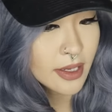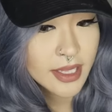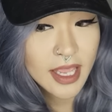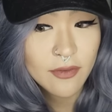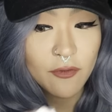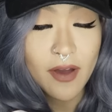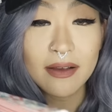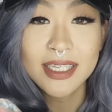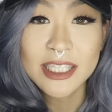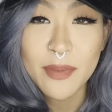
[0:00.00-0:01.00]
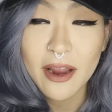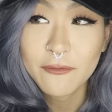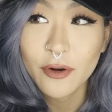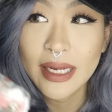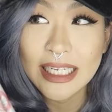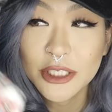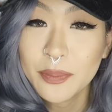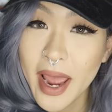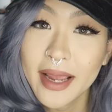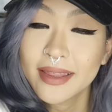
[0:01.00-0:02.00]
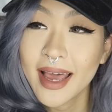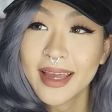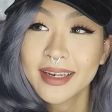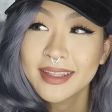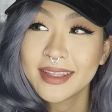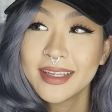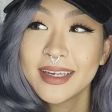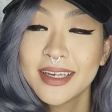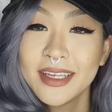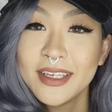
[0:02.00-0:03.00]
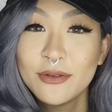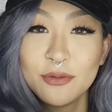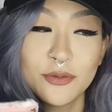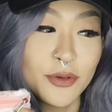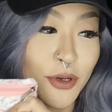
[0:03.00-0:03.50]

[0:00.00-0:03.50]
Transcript: They give you 5 cents back for each bag that you